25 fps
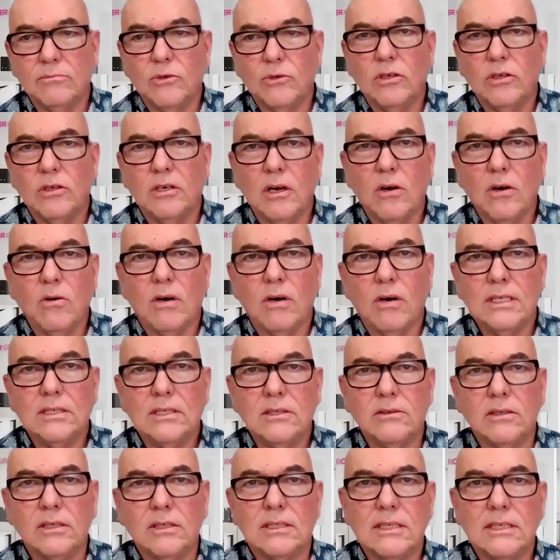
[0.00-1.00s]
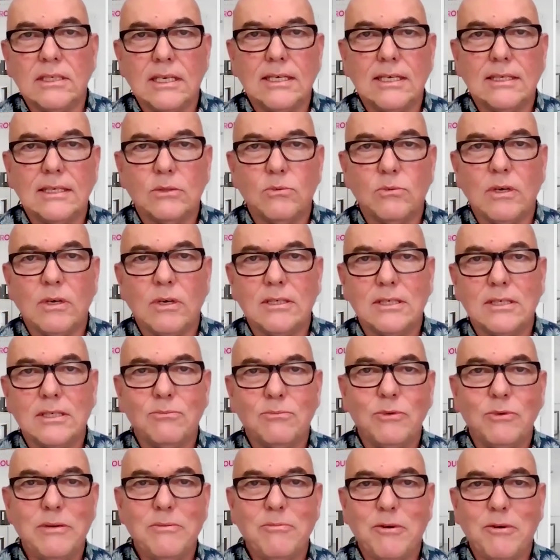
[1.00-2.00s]
couldn't quite do it as well as
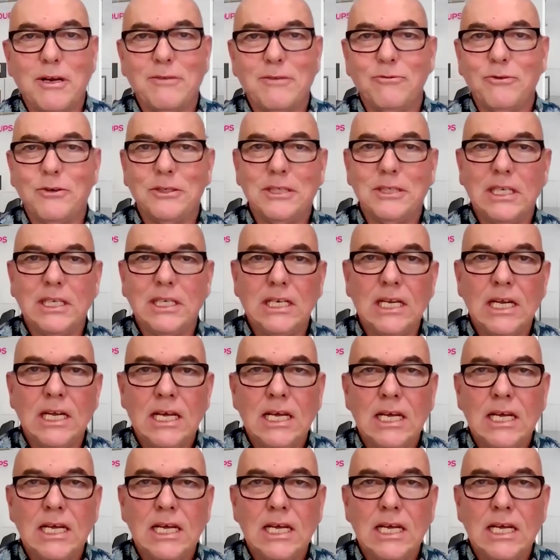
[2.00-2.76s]
we might have wanted.